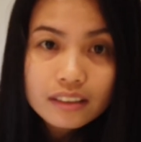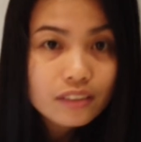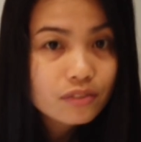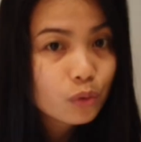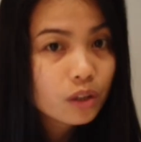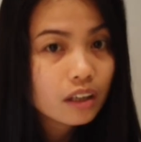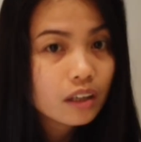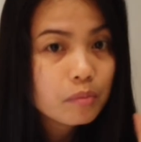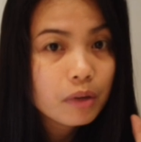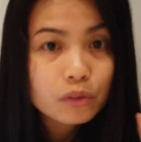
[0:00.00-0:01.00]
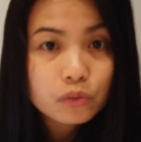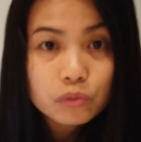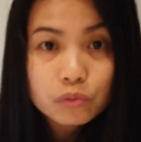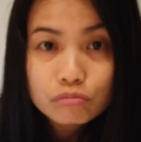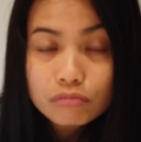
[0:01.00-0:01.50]
They forgot about
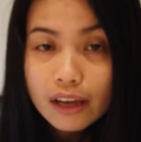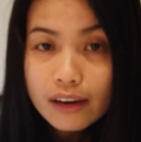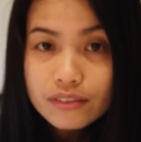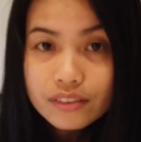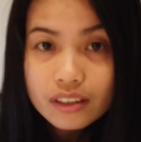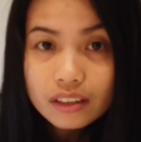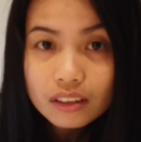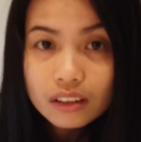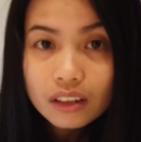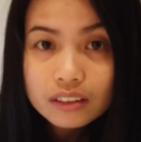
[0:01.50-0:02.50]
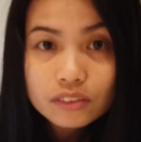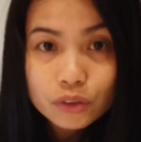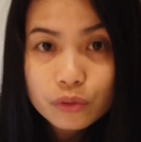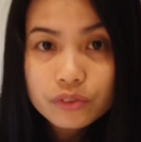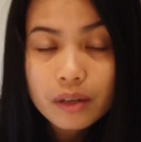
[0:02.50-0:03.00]
everything that
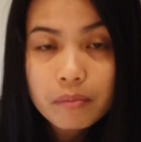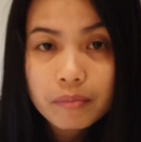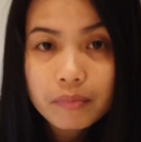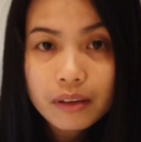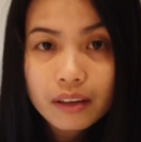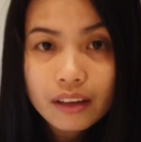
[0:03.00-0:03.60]
God told them.